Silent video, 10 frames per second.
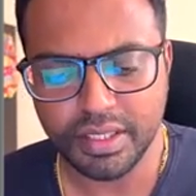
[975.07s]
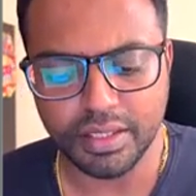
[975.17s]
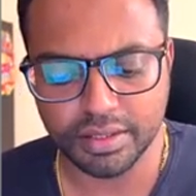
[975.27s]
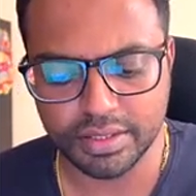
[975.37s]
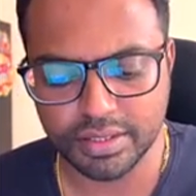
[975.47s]

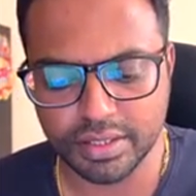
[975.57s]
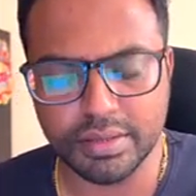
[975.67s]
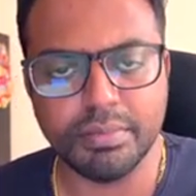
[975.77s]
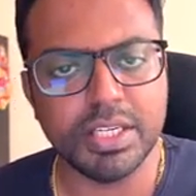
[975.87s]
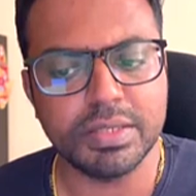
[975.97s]
This is
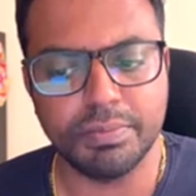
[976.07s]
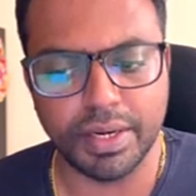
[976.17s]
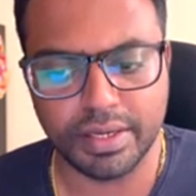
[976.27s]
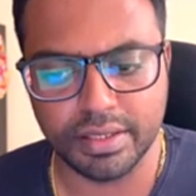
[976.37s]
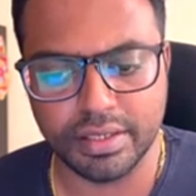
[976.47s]
a much
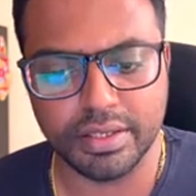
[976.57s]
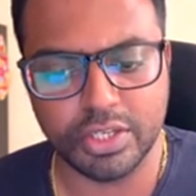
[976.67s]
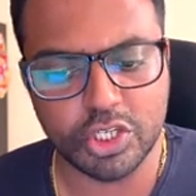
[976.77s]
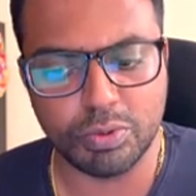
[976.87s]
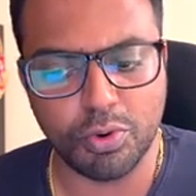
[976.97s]
better
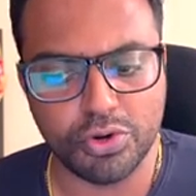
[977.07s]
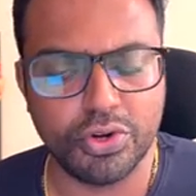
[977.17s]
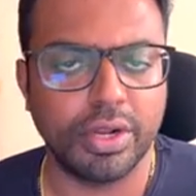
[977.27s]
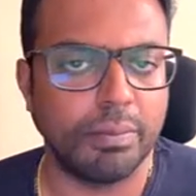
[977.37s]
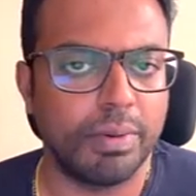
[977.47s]

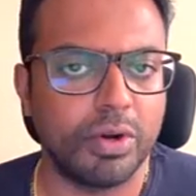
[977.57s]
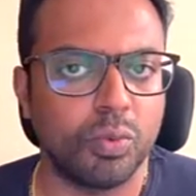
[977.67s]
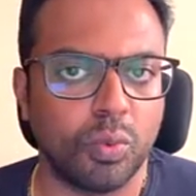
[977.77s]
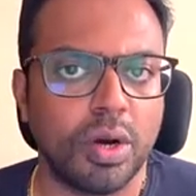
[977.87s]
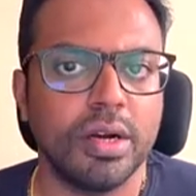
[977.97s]
distribution compared to
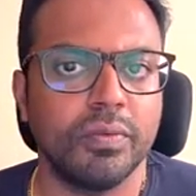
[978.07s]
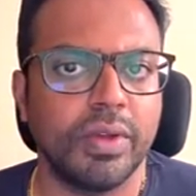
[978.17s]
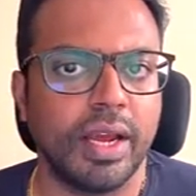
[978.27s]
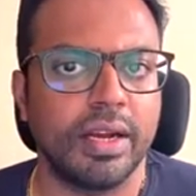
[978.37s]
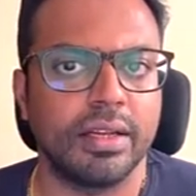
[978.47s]
what we
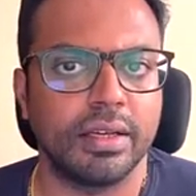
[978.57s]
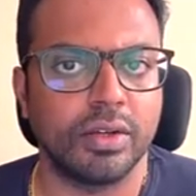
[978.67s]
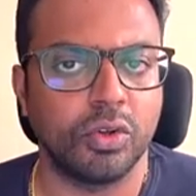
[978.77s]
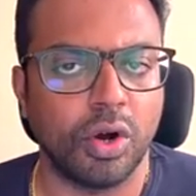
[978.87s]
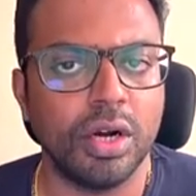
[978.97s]
had
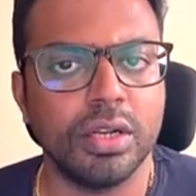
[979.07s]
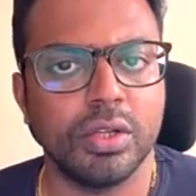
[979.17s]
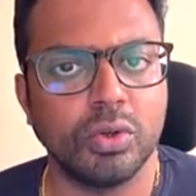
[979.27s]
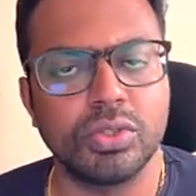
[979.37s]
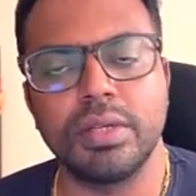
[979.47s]
got
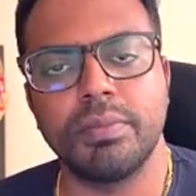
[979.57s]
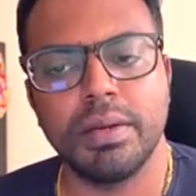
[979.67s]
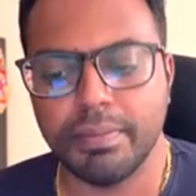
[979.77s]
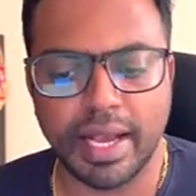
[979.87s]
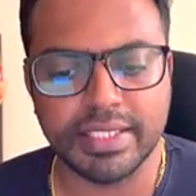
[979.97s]
using
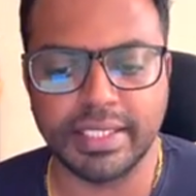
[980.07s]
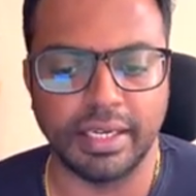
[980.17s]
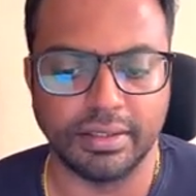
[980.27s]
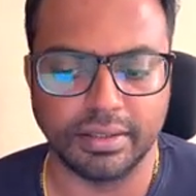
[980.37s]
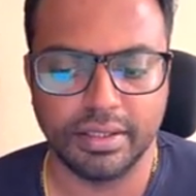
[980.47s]

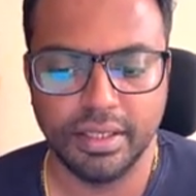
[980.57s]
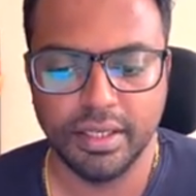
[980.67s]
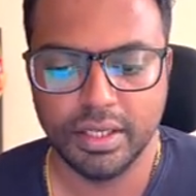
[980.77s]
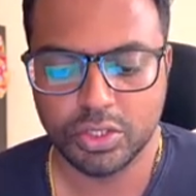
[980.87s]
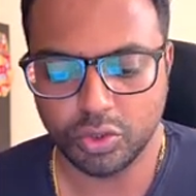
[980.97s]
MinMaxScaler.
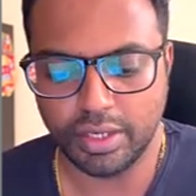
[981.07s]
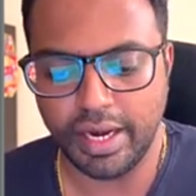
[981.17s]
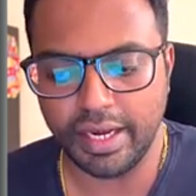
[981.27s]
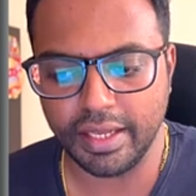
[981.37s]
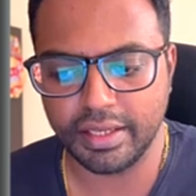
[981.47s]
So the
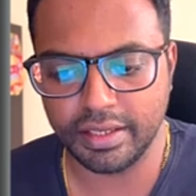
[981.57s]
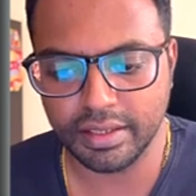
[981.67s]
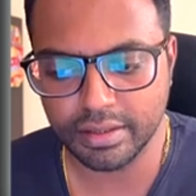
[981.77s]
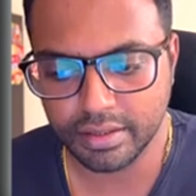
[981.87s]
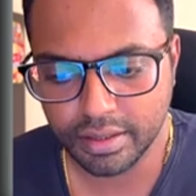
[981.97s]
data
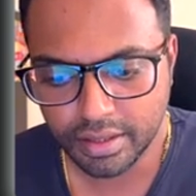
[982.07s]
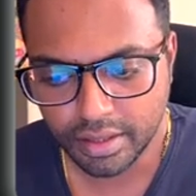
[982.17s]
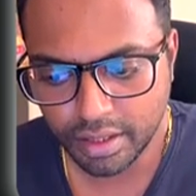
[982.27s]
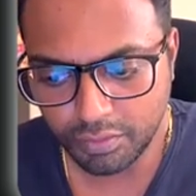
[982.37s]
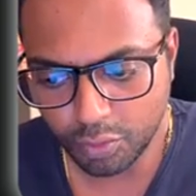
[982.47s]
here,
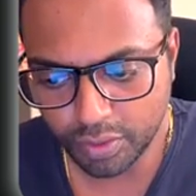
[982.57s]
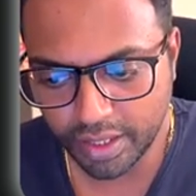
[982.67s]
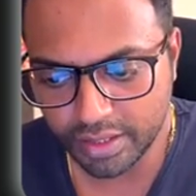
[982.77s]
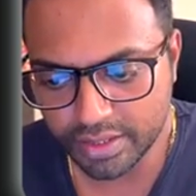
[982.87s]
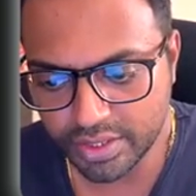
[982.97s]
if you look
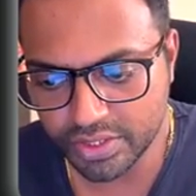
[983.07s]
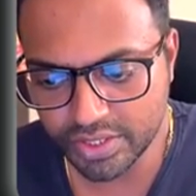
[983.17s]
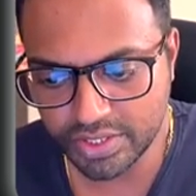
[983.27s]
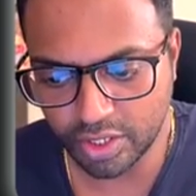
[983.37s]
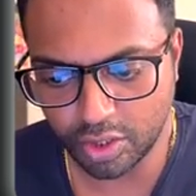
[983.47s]
at this, this is the
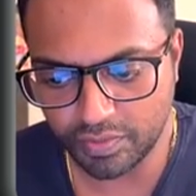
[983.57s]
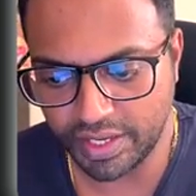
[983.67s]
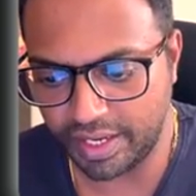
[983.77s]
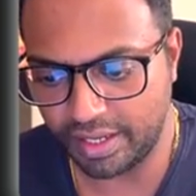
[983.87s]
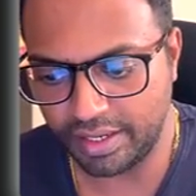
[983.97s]
chunk of the
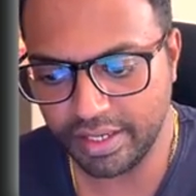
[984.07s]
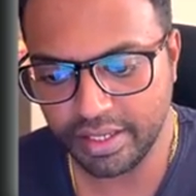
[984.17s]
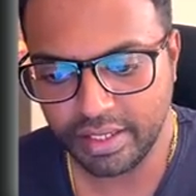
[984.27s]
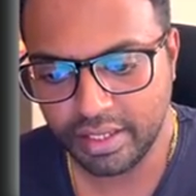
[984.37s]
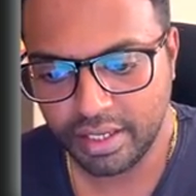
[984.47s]
data, right?
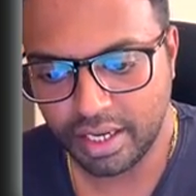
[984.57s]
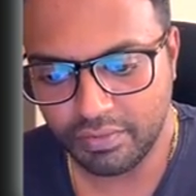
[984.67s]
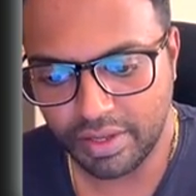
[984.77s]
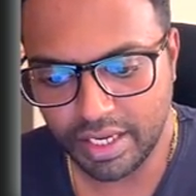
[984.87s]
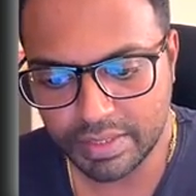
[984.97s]
It
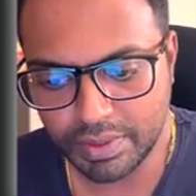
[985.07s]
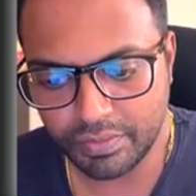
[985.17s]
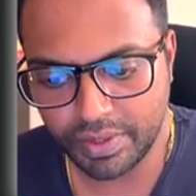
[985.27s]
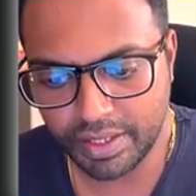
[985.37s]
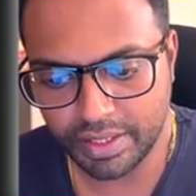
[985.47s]
varies
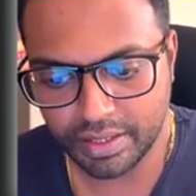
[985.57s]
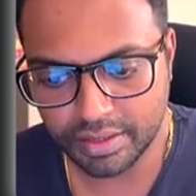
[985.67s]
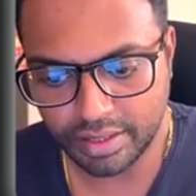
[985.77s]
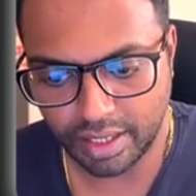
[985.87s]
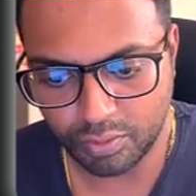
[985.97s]
between,
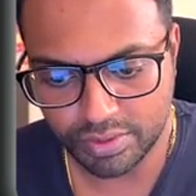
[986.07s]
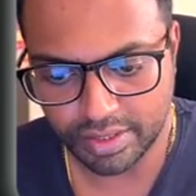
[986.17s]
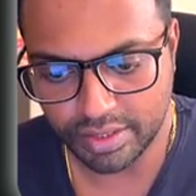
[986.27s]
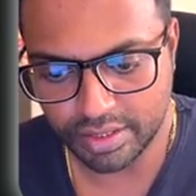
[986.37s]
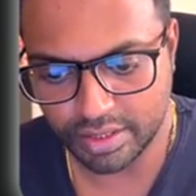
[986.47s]
say, I would say
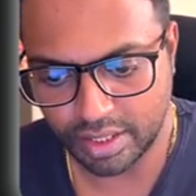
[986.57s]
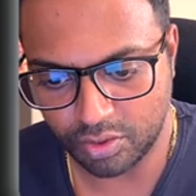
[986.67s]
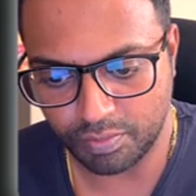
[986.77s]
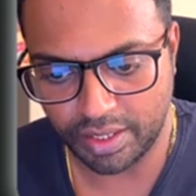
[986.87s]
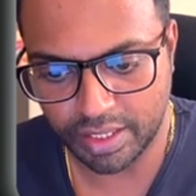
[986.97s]
this is
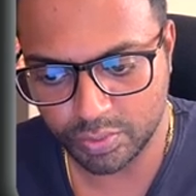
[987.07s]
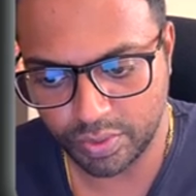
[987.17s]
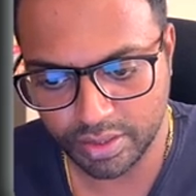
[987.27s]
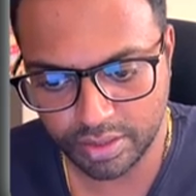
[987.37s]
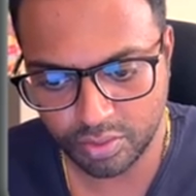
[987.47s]
around
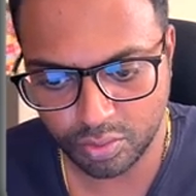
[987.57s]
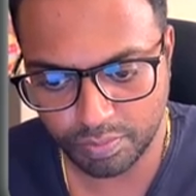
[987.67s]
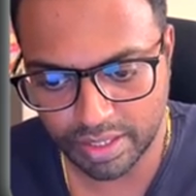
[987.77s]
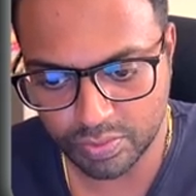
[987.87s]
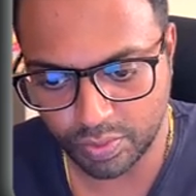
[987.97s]
-1 to
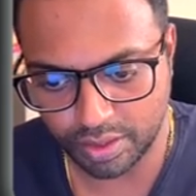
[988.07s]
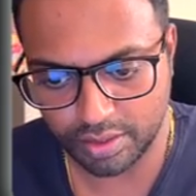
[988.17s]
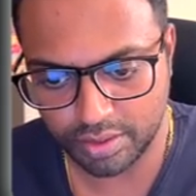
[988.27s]
+1,